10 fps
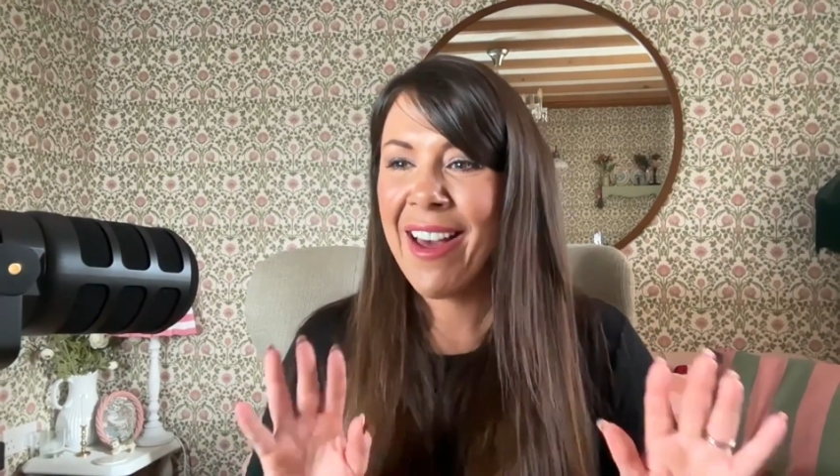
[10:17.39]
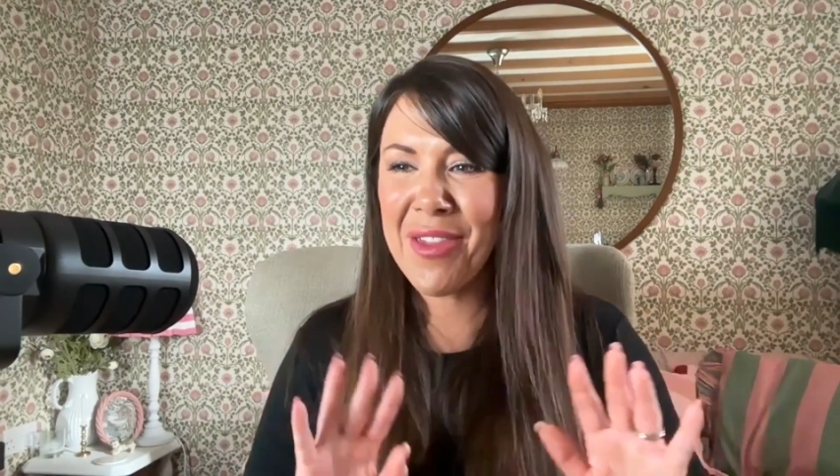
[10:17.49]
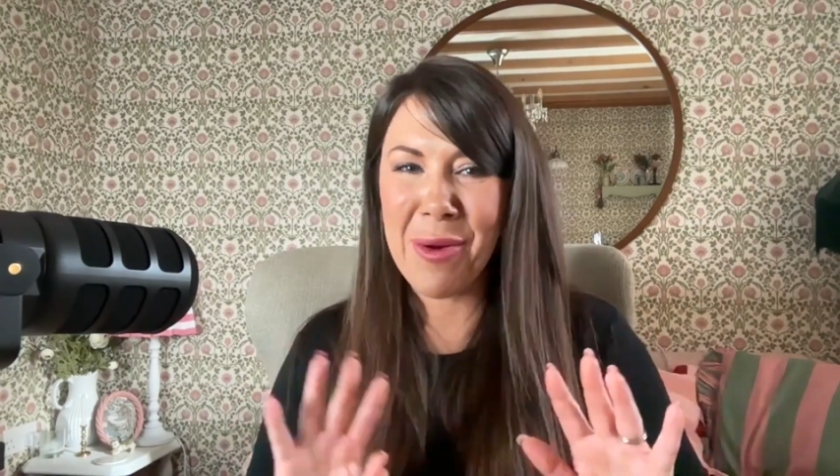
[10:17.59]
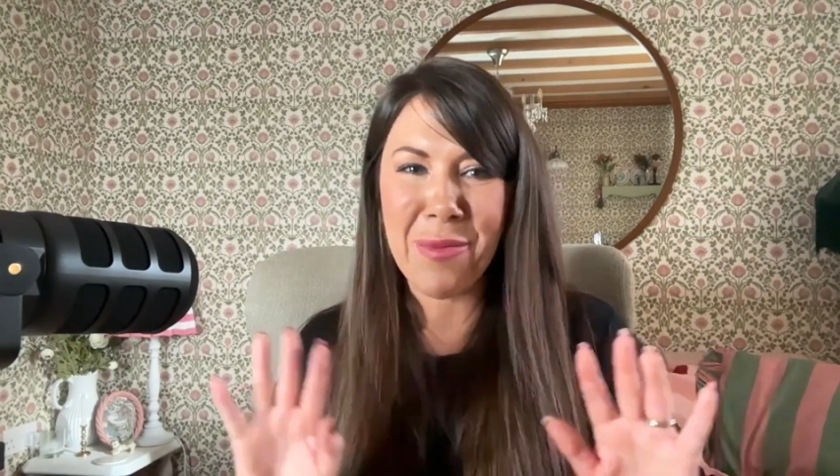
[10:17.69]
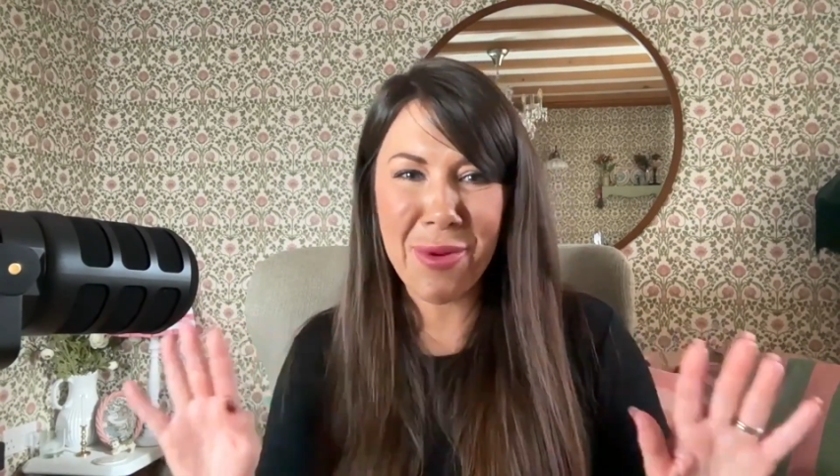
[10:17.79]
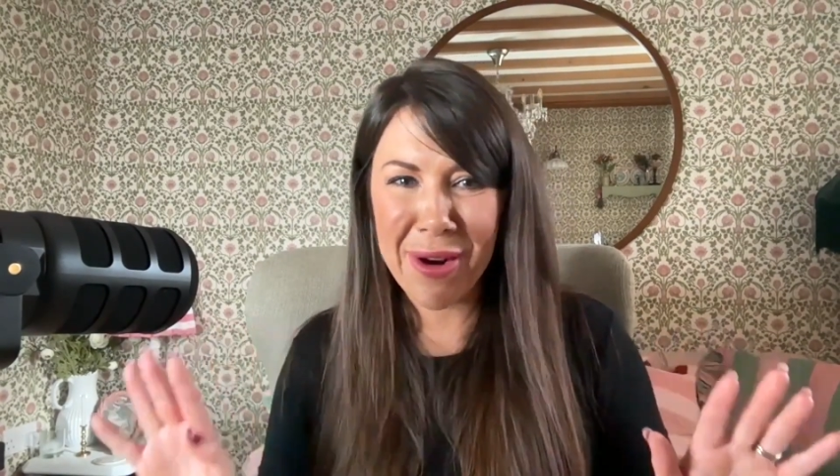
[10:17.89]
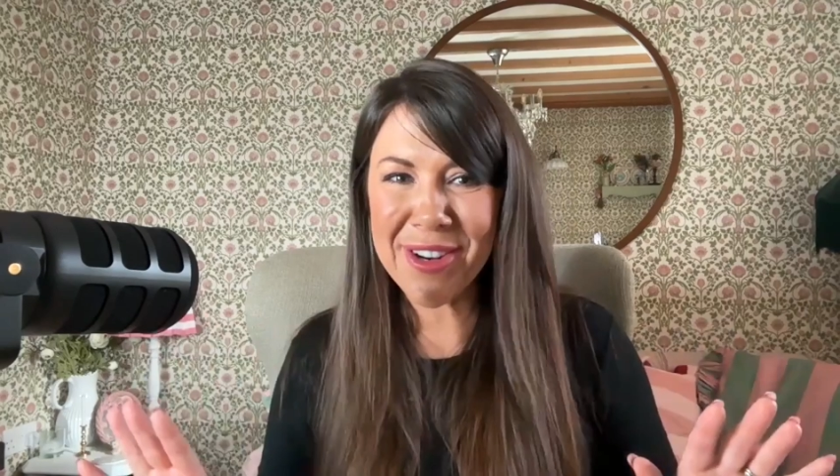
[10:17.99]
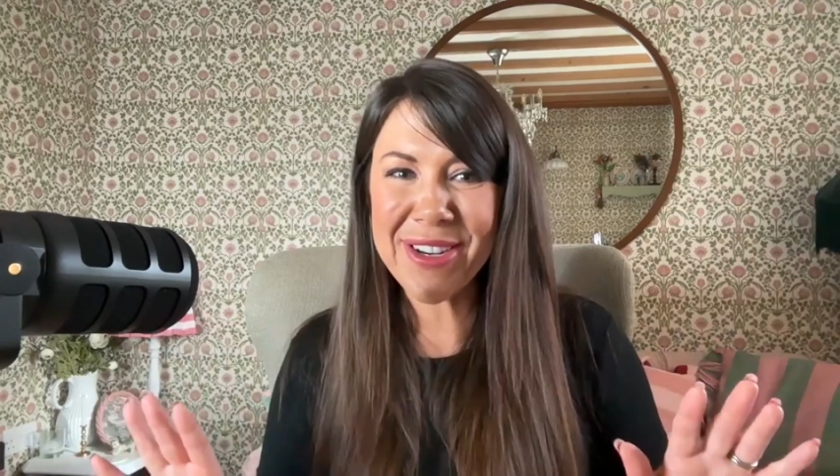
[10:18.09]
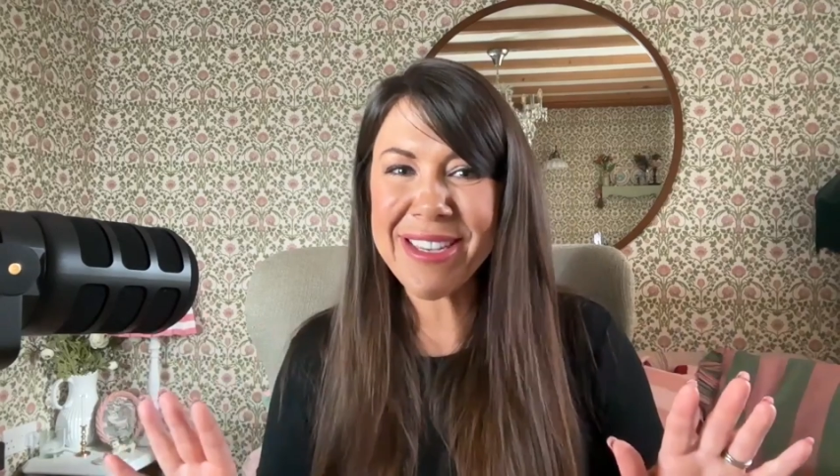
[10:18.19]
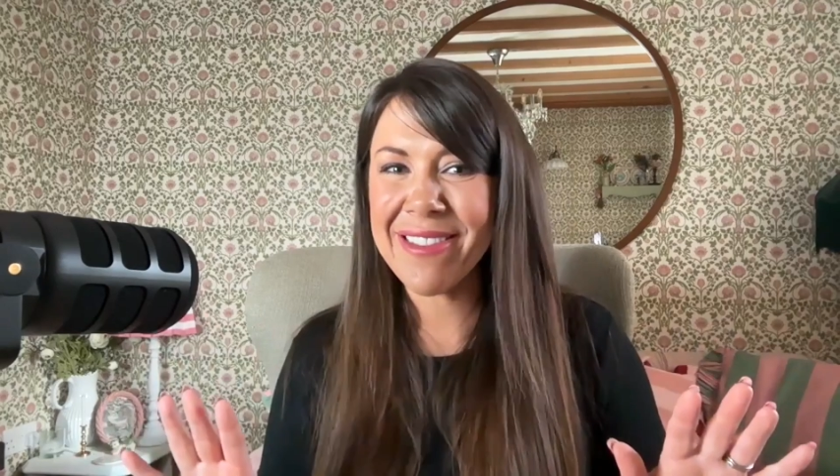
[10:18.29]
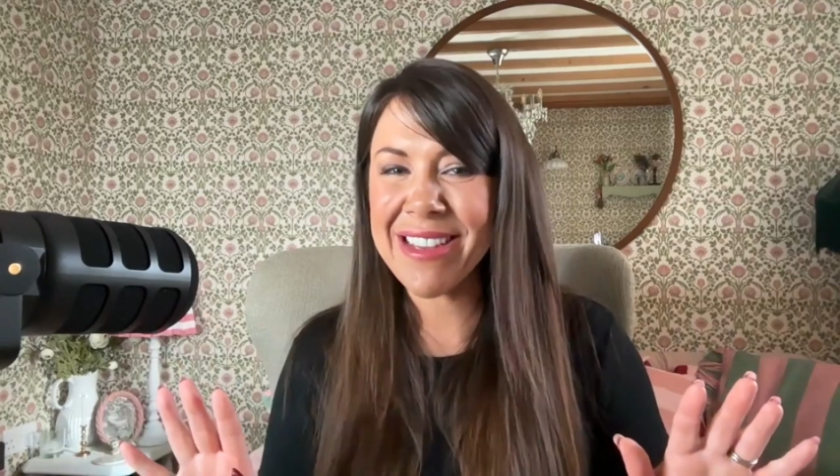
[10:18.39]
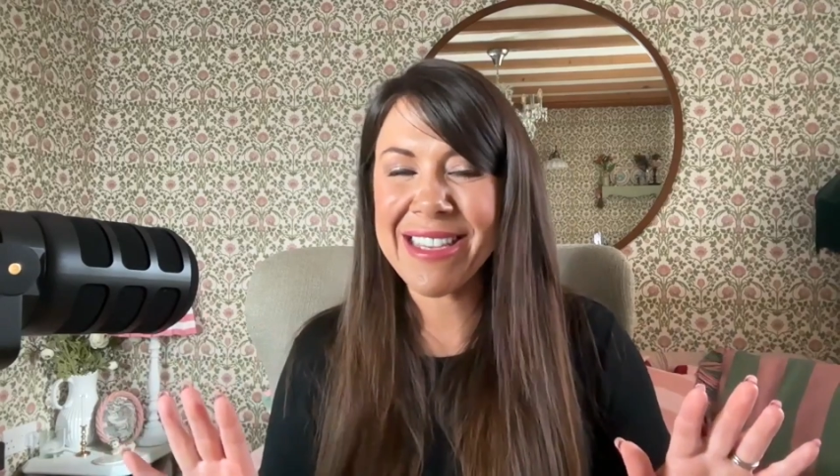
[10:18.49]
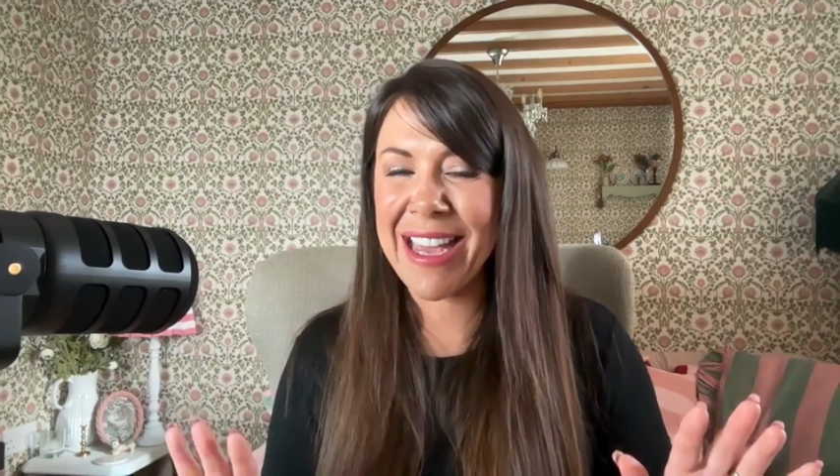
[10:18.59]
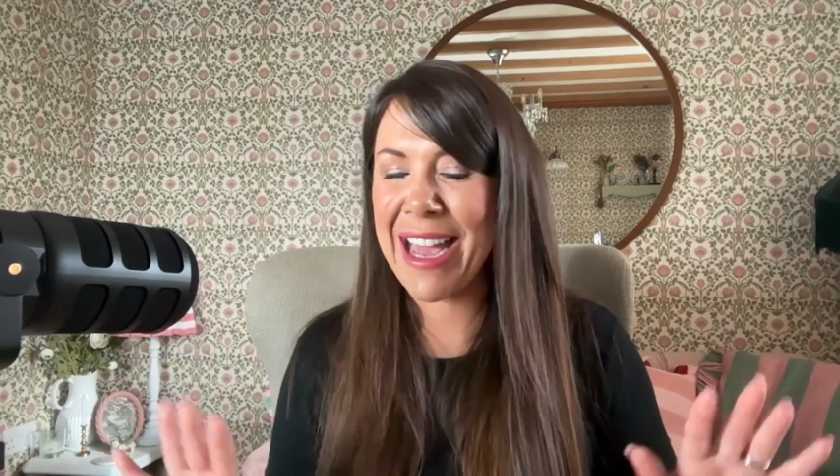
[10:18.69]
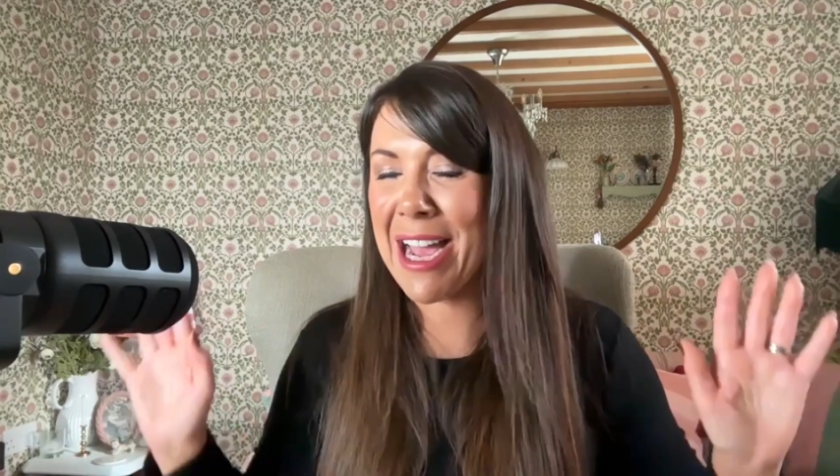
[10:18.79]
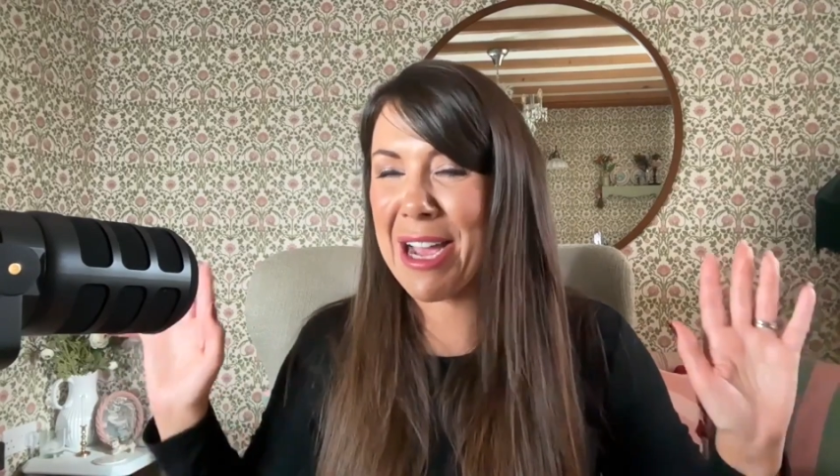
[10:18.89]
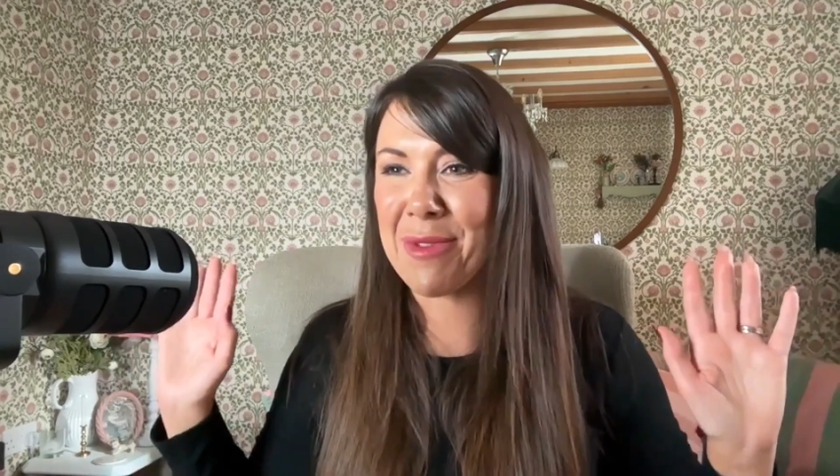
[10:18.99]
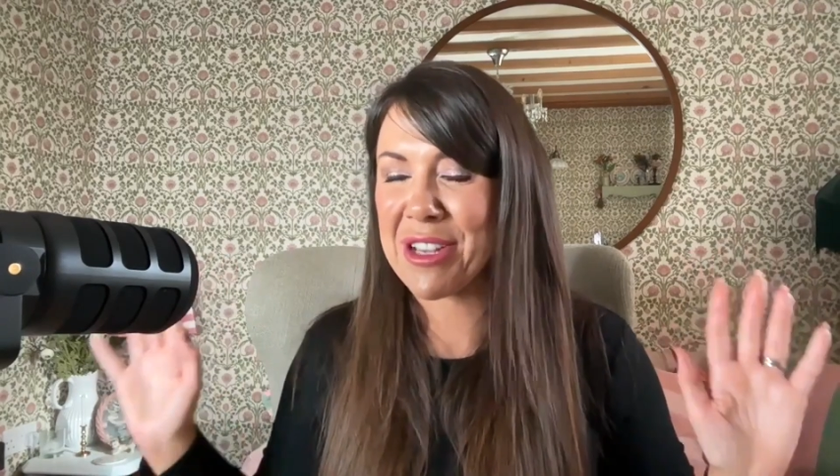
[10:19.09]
The products are the same,